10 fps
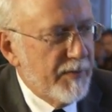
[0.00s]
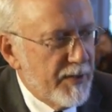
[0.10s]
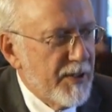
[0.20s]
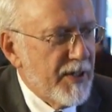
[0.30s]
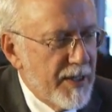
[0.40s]

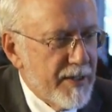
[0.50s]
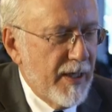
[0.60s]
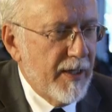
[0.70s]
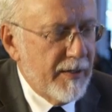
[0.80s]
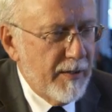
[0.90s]
suggests
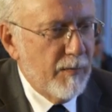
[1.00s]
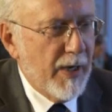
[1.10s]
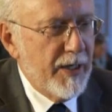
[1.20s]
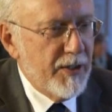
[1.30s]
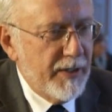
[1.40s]
that
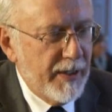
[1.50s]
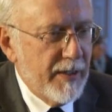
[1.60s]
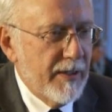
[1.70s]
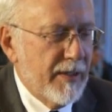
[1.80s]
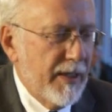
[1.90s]
why
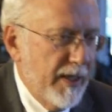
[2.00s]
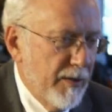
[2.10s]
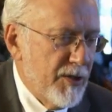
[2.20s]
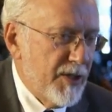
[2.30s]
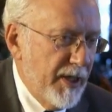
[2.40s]
didn't he
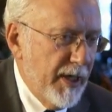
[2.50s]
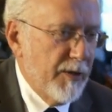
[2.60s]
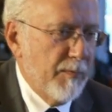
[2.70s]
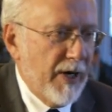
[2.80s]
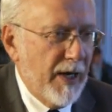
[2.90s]
or she get
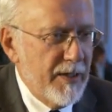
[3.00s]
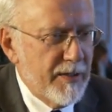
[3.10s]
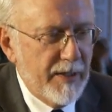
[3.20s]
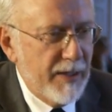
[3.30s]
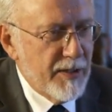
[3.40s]
the
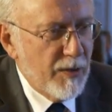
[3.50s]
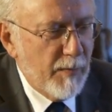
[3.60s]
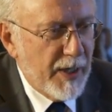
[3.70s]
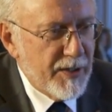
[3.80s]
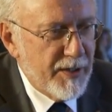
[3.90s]
prize, did so
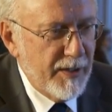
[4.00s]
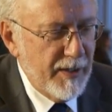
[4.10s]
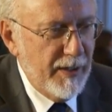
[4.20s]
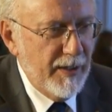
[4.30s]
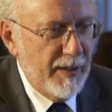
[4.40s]
much
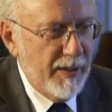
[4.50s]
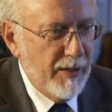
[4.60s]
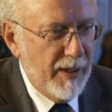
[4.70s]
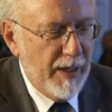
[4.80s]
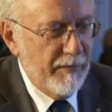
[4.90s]
in
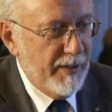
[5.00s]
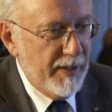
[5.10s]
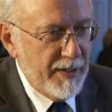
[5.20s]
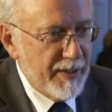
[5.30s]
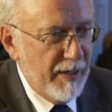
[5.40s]
her life and
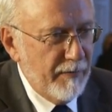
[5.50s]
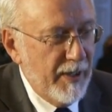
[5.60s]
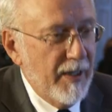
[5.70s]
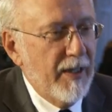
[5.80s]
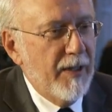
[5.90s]
his life.
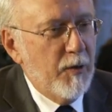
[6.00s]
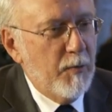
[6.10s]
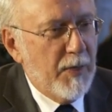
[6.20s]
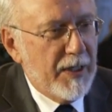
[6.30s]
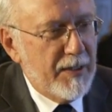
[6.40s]

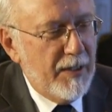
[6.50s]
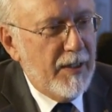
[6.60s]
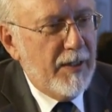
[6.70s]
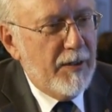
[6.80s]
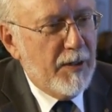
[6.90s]
But
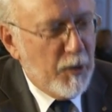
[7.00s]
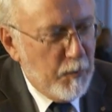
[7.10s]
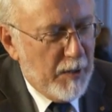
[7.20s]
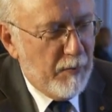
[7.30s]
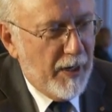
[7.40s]
the
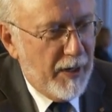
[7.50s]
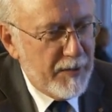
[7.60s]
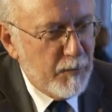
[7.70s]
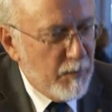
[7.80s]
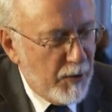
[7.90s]
Nobel
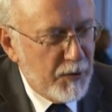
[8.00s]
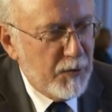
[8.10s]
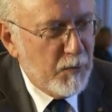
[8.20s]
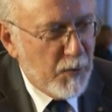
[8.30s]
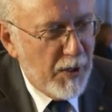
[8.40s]
Prize, we want to
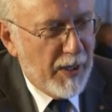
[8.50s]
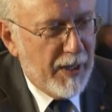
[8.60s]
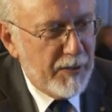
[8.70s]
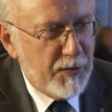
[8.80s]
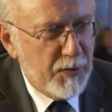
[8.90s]
award
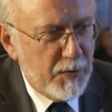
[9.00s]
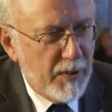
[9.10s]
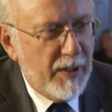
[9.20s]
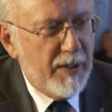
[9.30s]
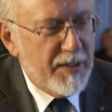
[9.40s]
that to
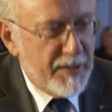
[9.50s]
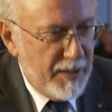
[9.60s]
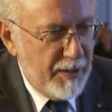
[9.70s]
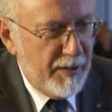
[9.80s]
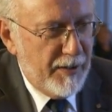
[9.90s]

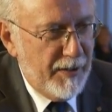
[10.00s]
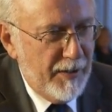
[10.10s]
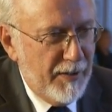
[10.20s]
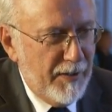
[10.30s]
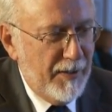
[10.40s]
singular,
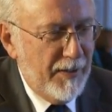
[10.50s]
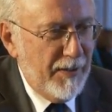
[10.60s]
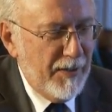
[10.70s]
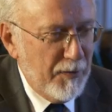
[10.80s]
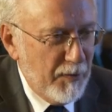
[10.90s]

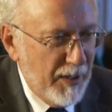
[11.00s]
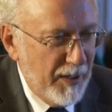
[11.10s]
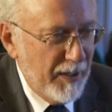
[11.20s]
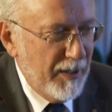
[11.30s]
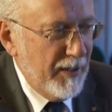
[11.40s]

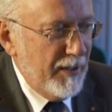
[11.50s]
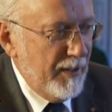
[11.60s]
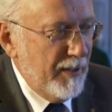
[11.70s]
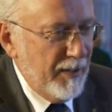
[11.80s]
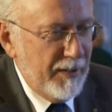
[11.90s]
really
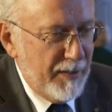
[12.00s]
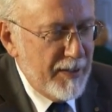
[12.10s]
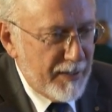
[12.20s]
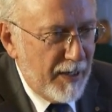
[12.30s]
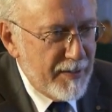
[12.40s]

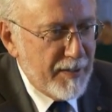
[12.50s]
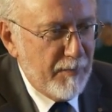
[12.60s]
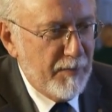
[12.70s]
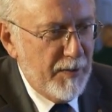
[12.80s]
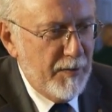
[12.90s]
decisive